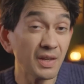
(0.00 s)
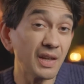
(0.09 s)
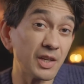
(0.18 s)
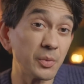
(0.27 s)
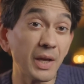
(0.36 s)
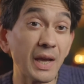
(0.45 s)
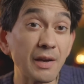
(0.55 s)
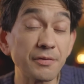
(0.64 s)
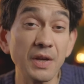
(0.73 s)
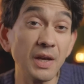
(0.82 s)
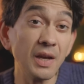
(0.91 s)
And we
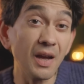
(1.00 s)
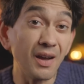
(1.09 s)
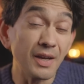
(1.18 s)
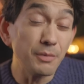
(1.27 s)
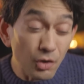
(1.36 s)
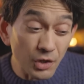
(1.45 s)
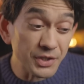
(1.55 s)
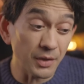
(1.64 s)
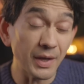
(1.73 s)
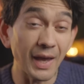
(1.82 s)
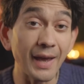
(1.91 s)
have I'm not
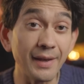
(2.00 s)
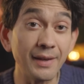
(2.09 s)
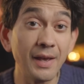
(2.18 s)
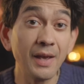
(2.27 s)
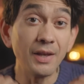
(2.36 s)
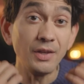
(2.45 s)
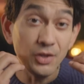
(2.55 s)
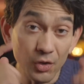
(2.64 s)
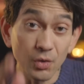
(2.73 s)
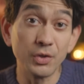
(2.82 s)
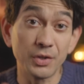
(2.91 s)
okay,
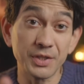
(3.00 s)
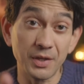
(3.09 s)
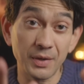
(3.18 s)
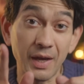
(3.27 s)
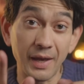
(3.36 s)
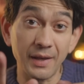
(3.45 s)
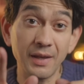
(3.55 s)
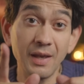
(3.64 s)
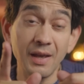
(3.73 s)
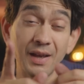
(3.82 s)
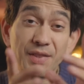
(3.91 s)
you're not okay.
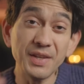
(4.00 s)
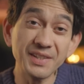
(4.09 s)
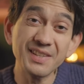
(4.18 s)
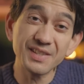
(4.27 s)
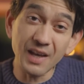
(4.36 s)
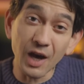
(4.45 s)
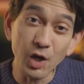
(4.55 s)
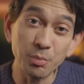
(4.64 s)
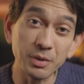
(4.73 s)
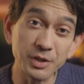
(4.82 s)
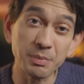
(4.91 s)
And this is the
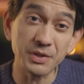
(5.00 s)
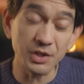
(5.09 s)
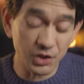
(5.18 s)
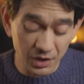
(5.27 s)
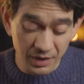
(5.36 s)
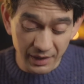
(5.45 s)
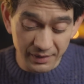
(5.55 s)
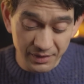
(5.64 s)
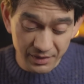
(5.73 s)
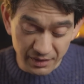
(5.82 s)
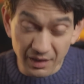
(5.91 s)
hopeless position.
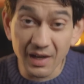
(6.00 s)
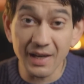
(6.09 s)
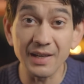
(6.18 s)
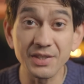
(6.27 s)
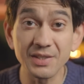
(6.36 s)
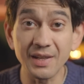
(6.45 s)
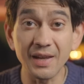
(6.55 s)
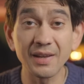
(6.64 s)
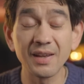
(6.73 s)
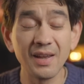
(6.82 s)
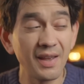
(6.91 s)
It's
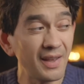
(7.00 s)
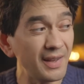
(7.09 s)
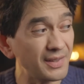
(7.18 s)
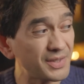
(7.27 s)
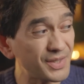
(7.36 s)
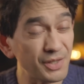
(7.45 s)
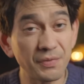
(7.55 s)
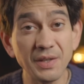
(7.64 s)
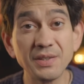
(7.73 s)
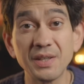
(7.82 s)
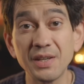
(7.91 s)
nihilistic, it's
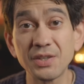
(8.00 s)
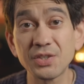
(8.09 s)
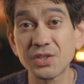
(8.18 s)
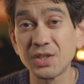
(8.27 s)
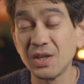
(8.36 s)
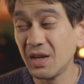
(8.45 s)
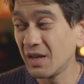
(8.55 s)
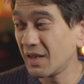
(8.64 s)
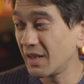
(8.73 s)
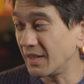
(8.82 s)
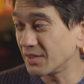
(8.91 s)
defeatist,
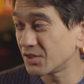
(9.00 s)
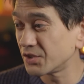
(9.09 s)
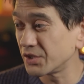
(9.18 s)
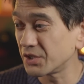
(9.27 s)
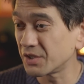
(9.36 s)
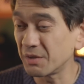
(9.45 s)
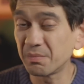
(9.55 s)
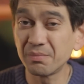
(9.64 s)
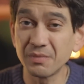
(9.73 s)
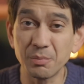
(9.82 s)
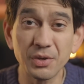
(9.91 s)
it's just a
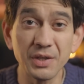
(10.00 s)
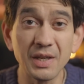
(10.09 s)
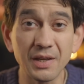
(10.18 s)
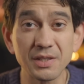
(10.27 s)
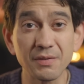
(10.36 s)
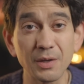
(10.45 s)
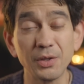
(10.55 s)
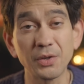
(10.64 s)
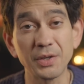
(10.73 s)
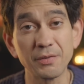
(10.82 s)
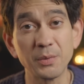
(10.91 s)
pretty negative
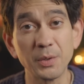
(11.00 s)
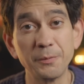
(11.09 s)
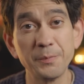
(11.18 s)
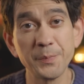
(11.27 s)
outlook on everyone.